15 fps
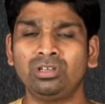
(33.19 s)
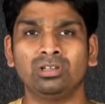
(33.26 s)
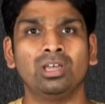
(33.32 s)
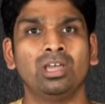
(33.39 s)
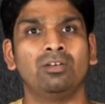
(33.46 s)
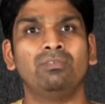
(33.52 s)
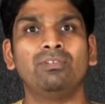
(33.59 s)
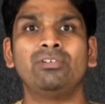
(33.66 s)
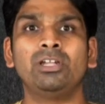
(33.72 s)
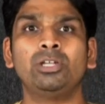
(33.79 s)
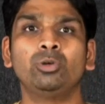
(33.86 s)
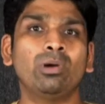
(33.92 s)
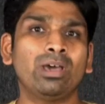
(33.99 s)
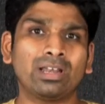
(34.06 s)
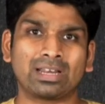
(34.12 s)
we will do a
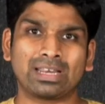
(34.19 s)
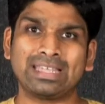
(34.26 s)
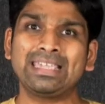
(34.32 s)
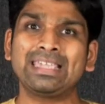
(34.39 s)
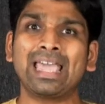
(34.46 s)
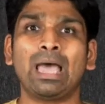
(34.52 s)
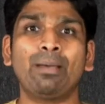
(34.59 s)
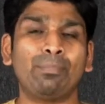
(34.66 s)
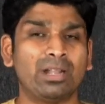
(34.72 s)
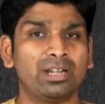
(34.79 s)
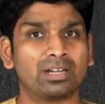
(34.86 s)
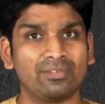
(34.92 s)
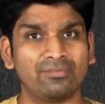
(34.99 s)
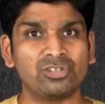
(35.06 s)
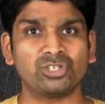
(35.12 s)
recap and
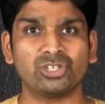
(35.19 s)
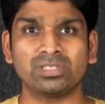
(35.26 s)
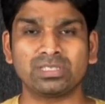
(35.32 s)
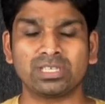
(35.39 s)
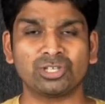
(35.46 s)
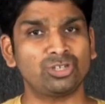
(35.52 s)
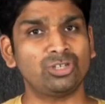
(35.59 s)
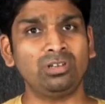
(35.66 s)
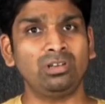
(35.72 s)
revision session